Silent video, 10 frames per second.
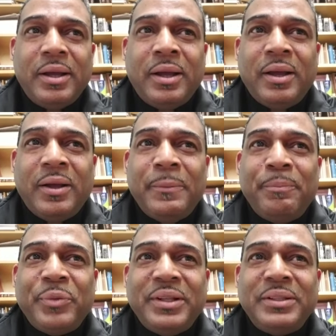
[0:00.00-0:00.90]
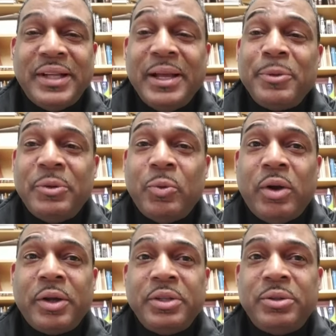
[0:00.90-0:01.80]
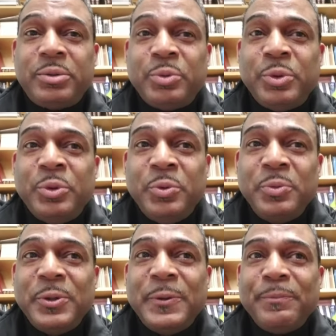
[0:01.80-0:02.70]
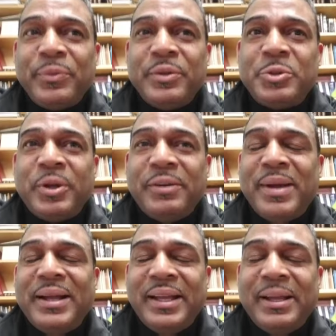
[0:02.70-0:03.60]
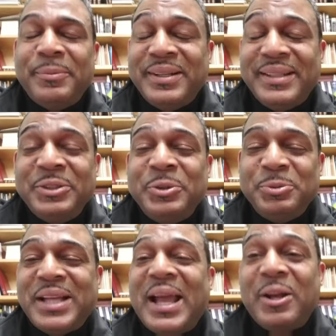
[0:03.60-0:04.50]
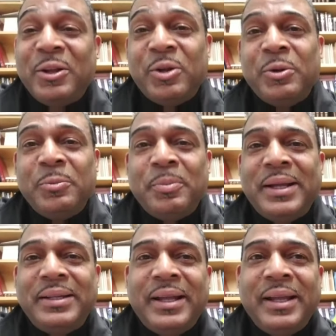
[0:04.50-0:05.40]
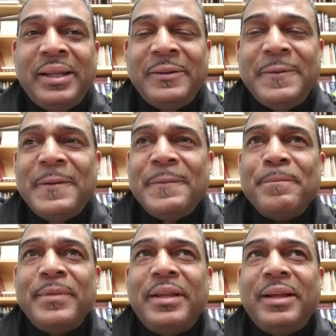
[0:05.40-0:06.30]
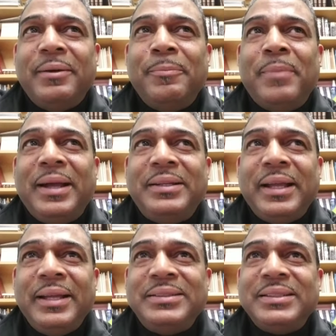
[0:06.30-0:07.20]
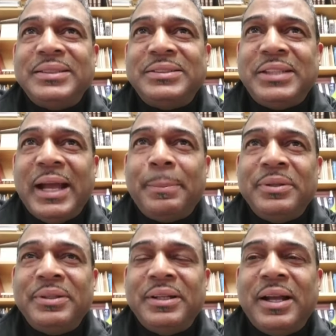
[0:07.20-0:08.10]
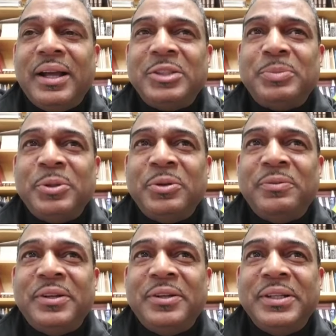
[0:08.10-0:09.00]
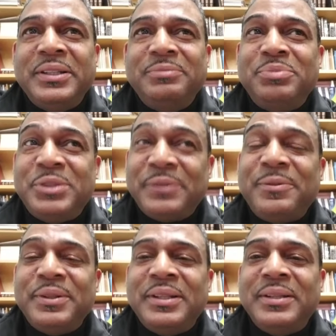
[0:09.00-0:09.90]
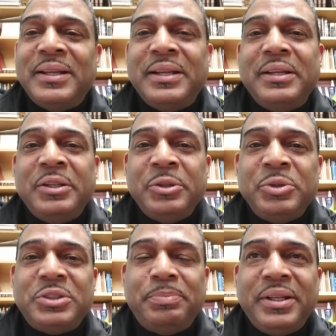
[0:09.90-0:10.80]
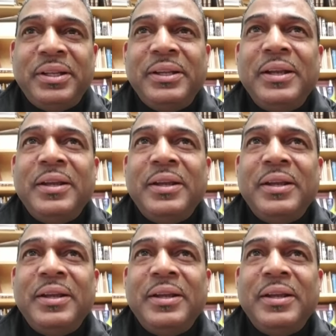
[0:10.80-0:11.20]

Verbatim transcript: Um, today I'm going to walk you through sort of my day. I'm going to let you tag along my day and. My days as a chaplain in the hospital are very different than they used to be.